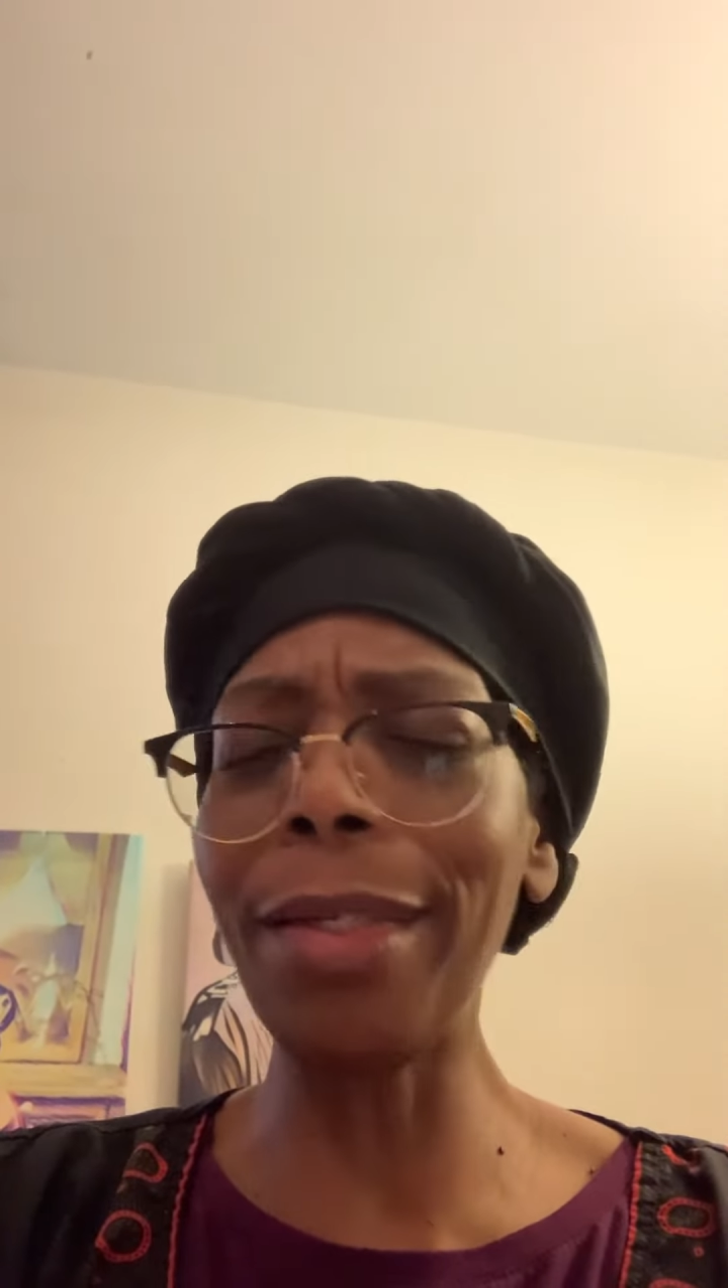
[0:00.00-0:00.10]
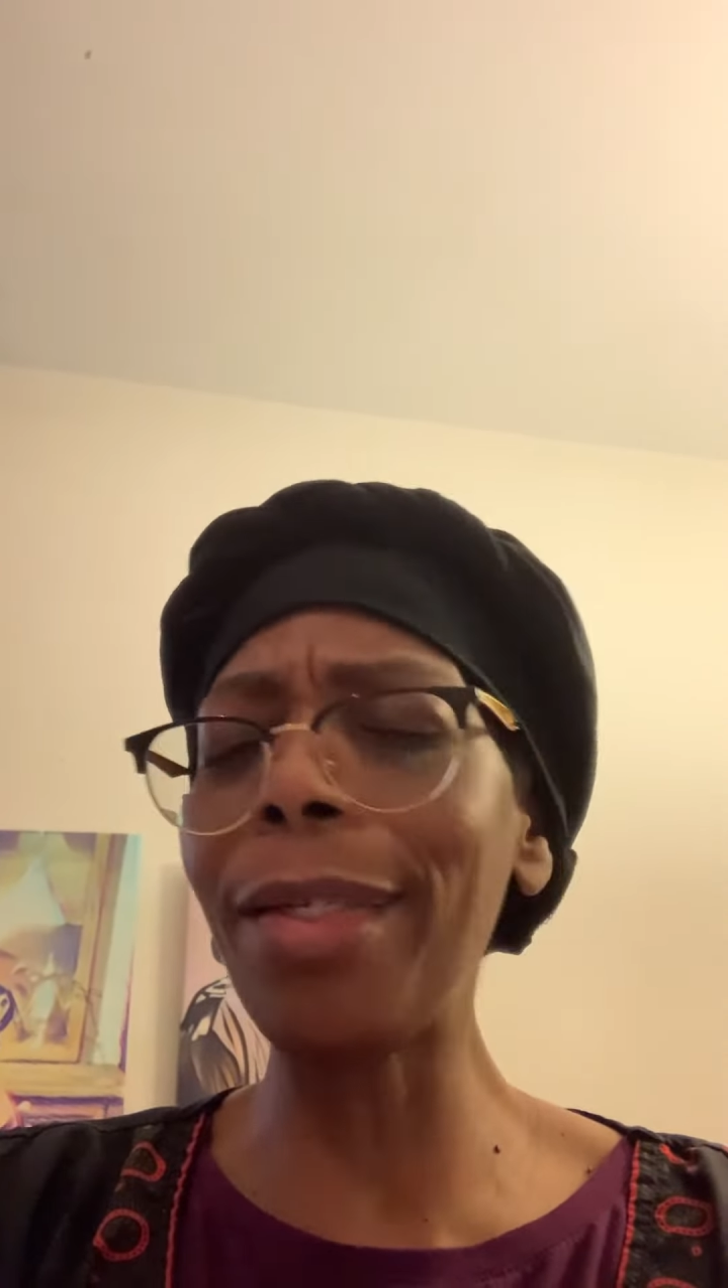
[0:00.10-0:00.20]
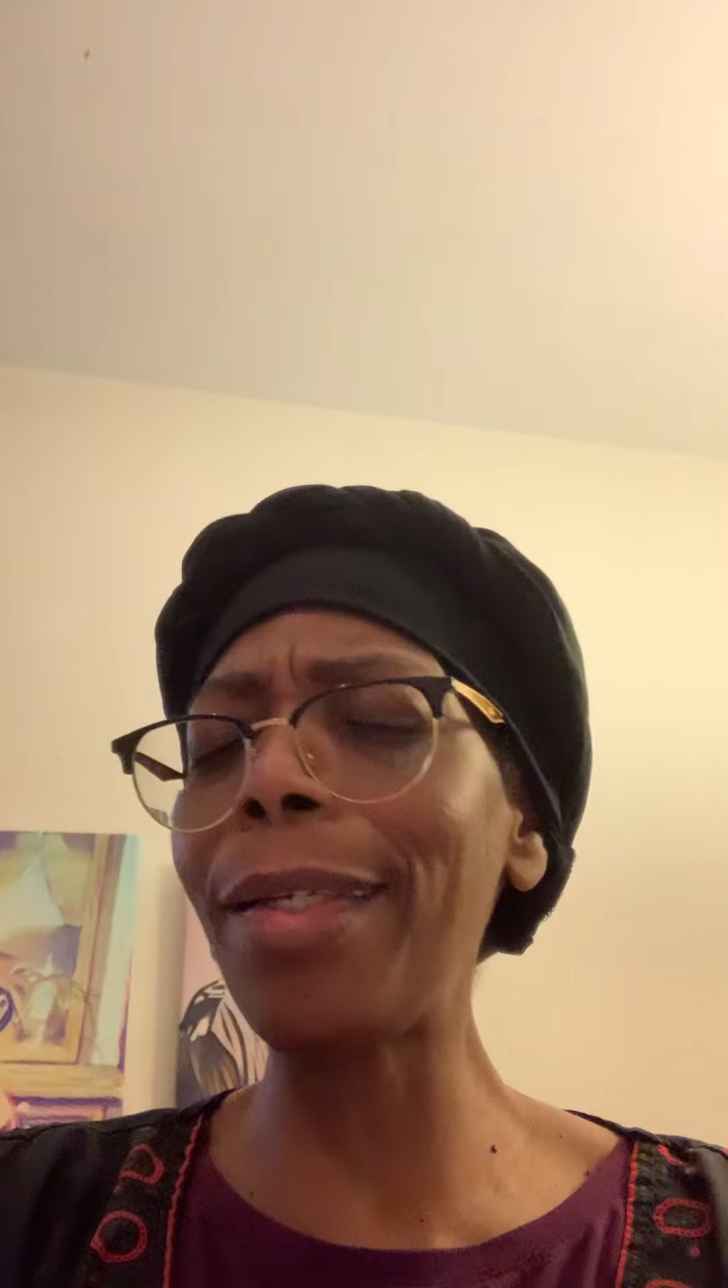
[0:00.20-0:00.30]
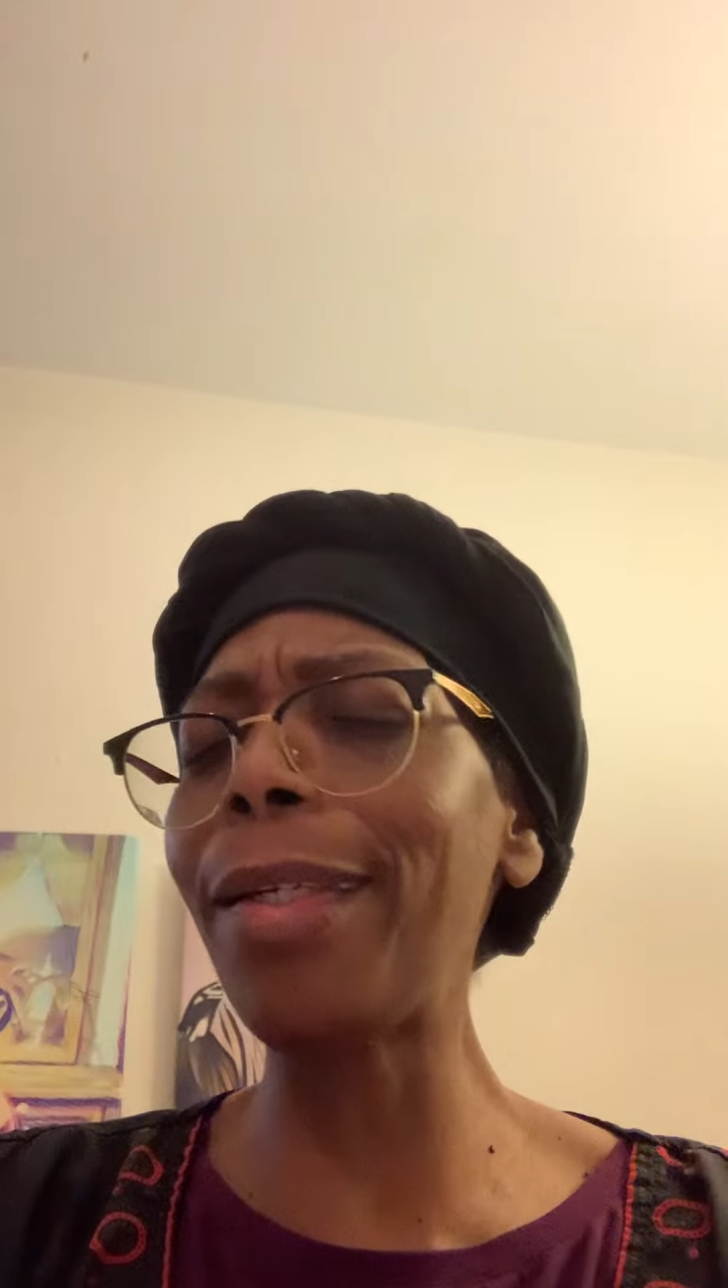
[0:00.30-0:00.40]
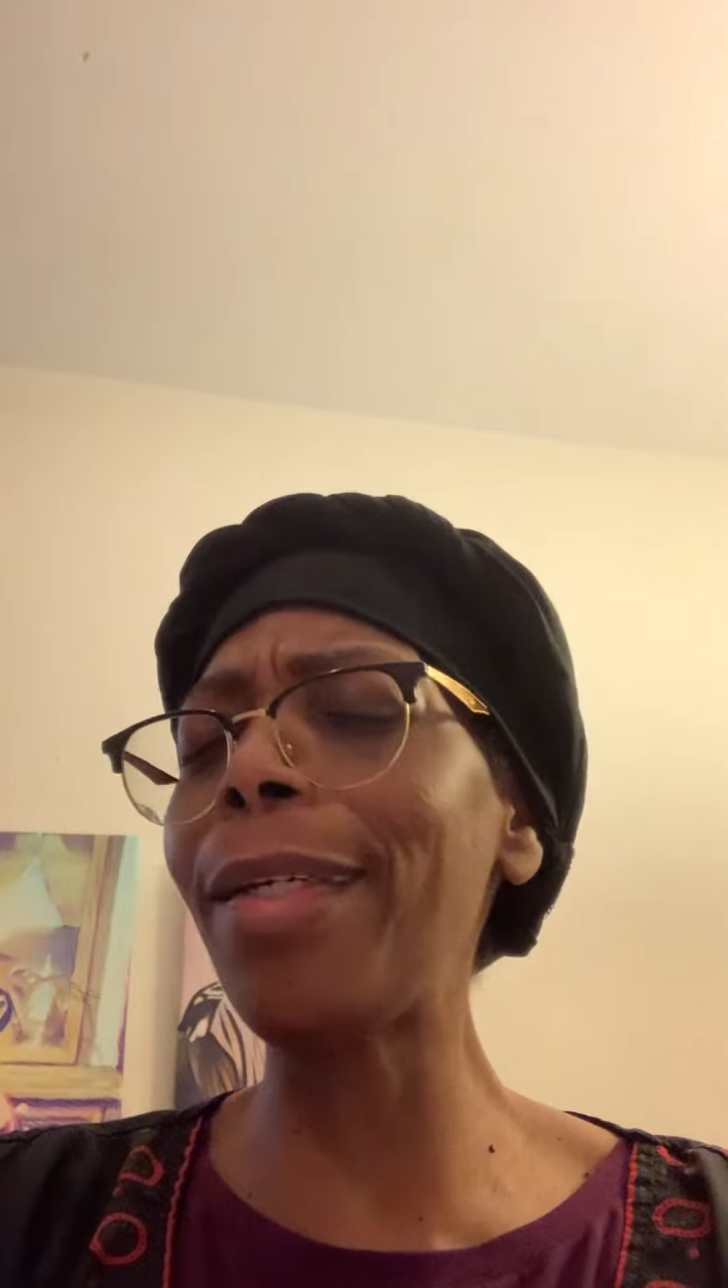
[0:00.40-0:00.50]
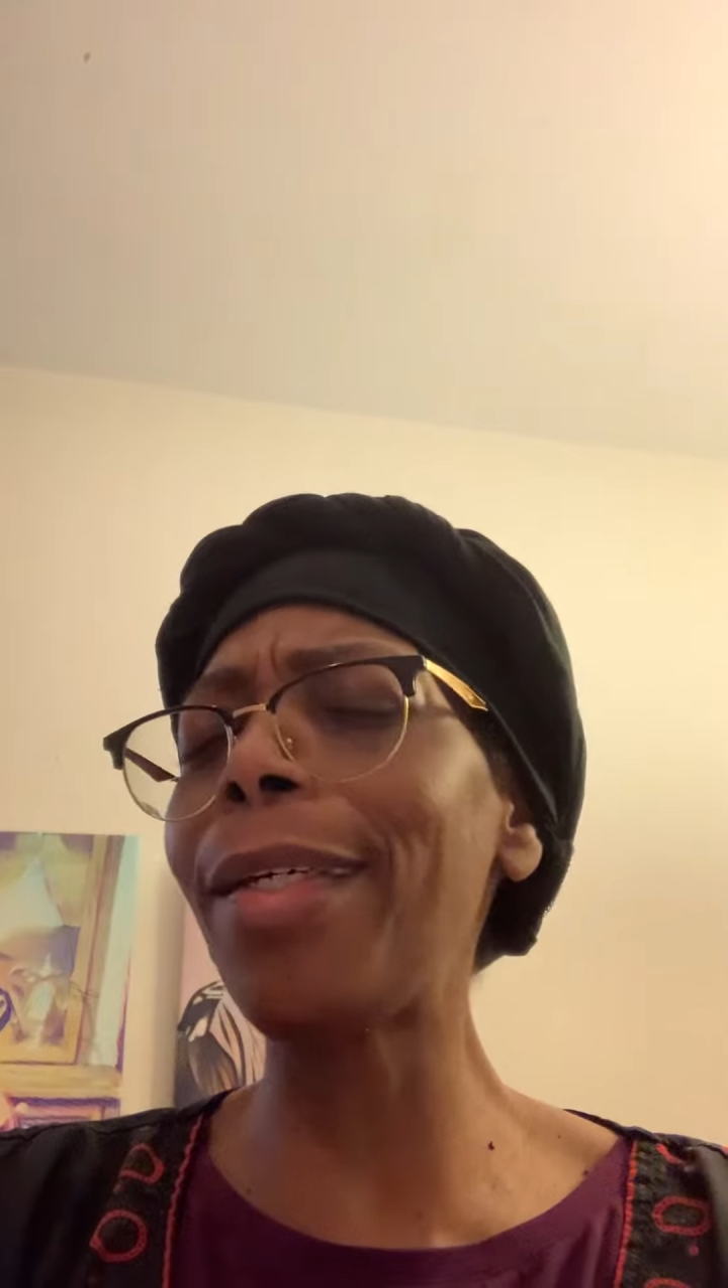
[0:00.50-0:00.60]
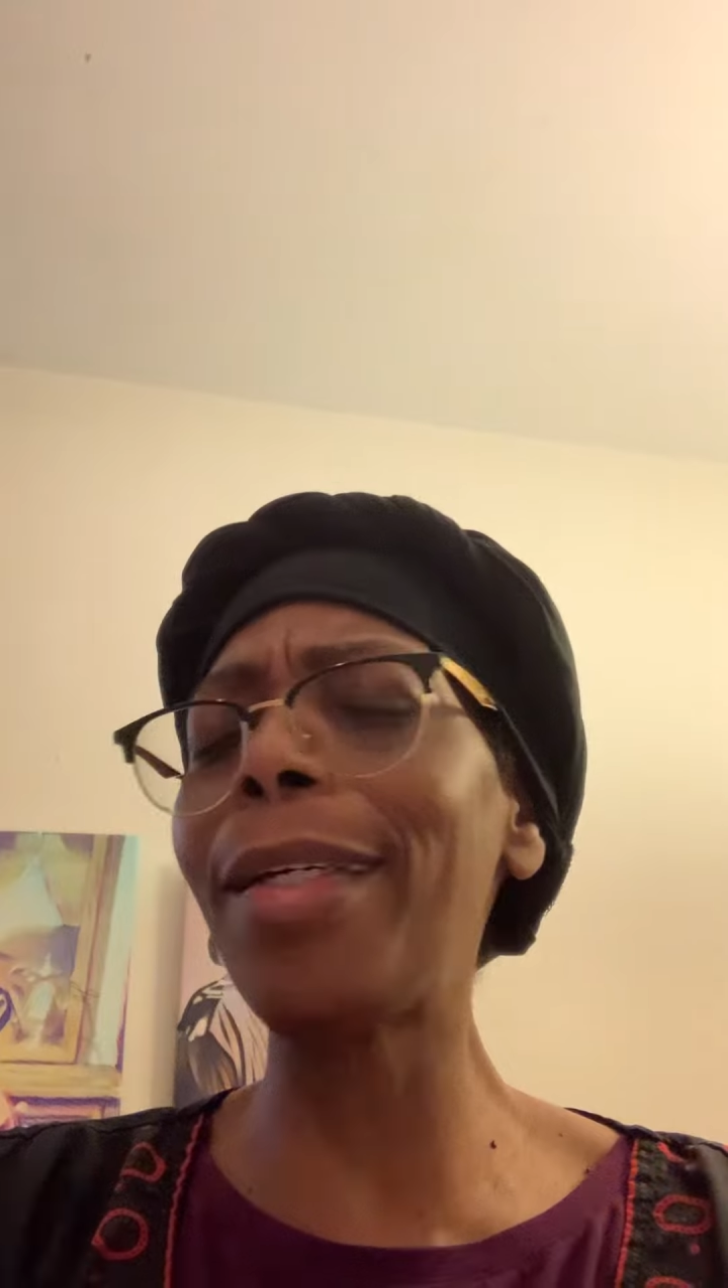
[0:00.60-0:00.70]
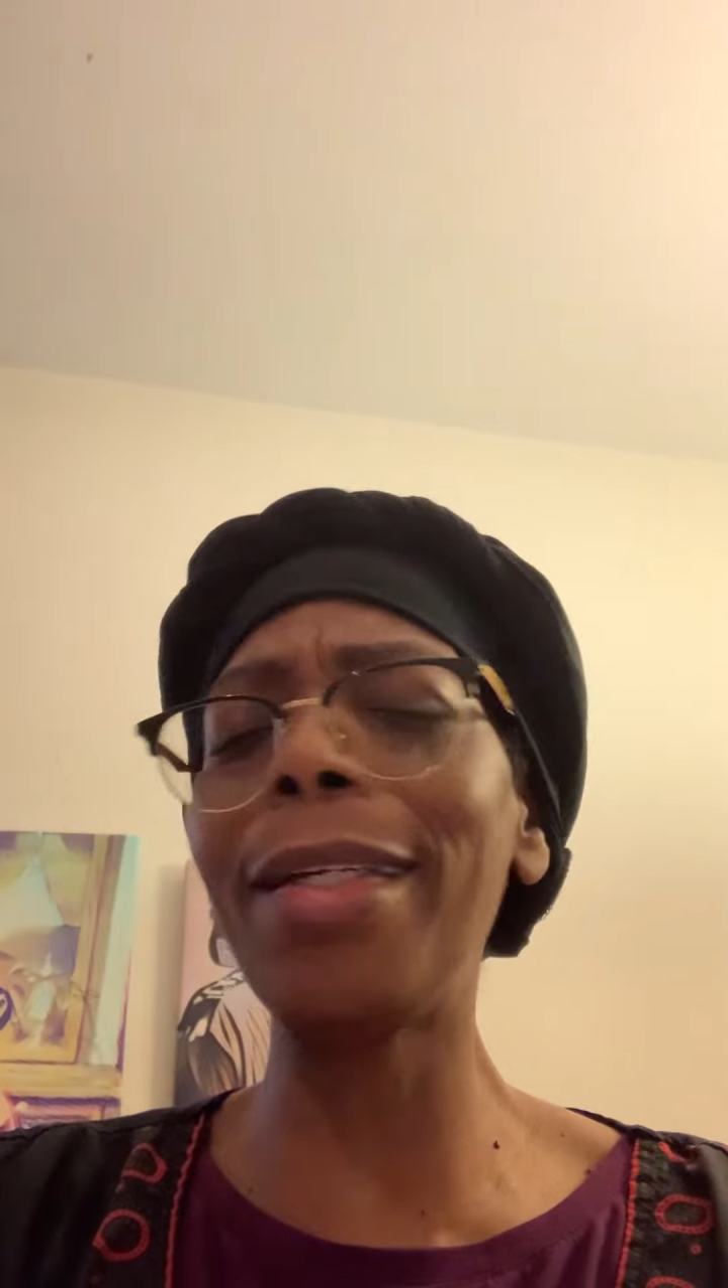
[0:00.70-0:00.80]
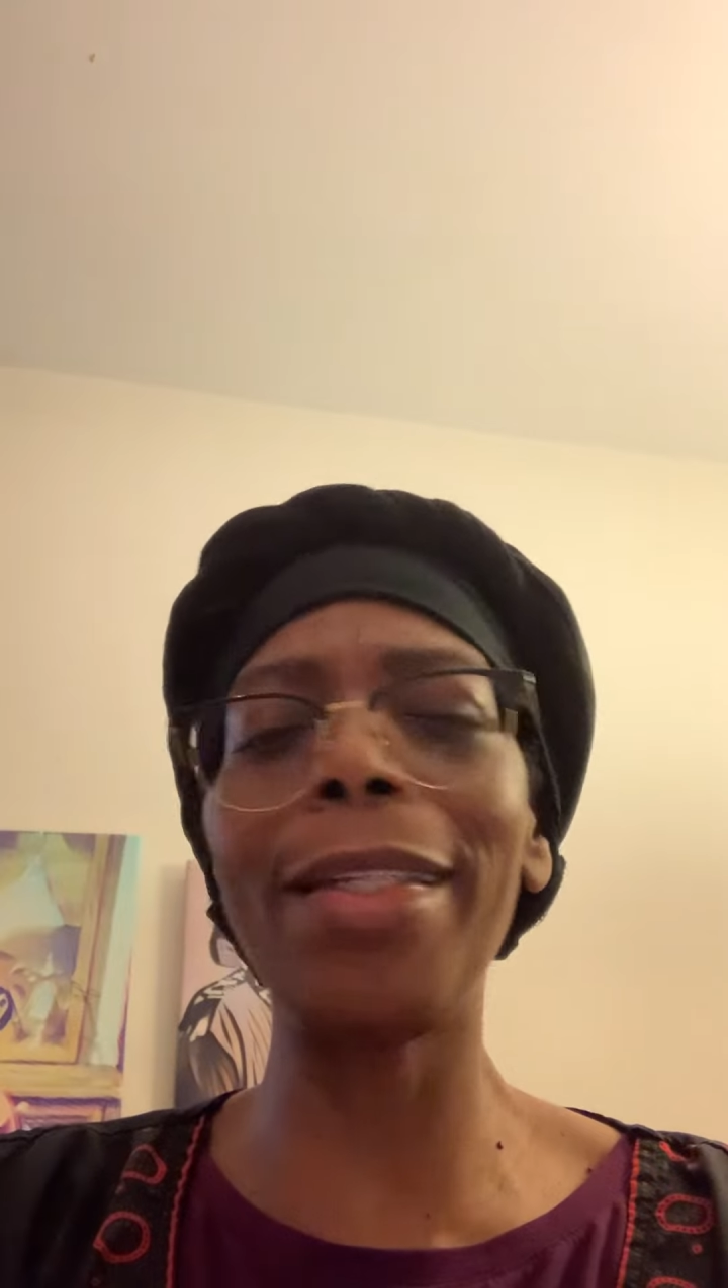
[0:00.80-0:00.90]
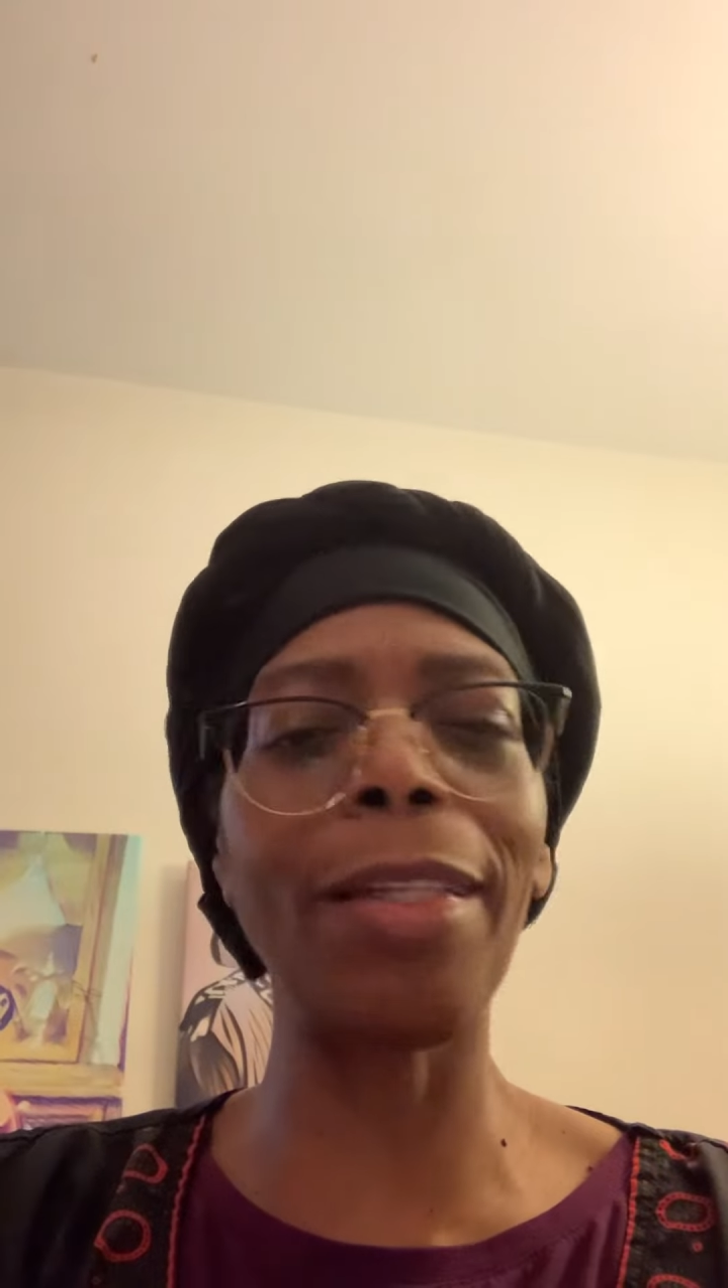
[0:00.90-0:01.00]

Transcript: good is